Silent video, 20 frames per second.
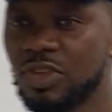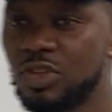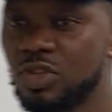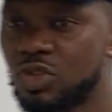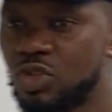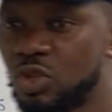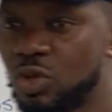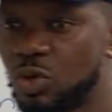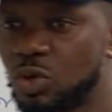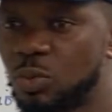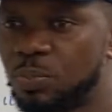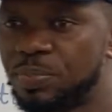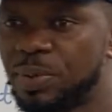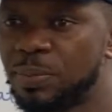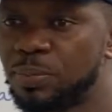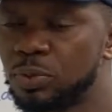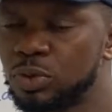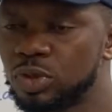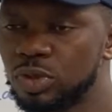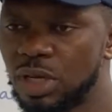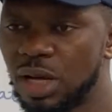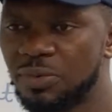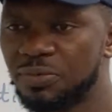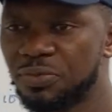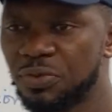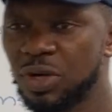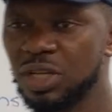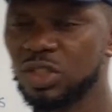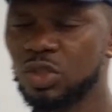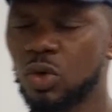So people should
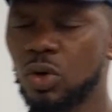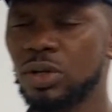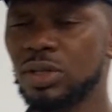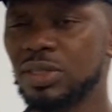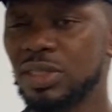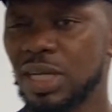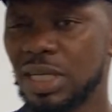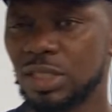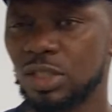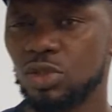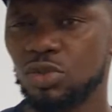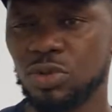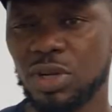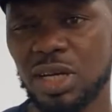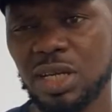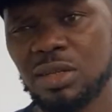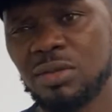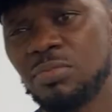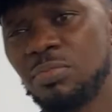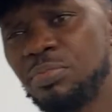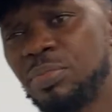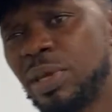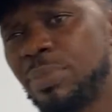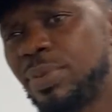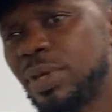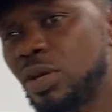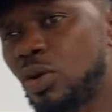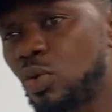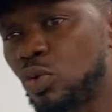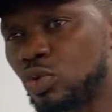avoid calling their children
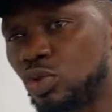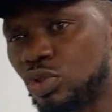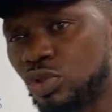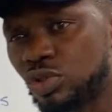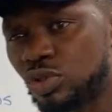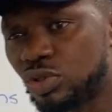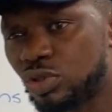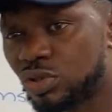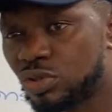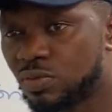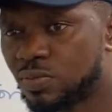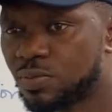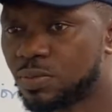baby goats,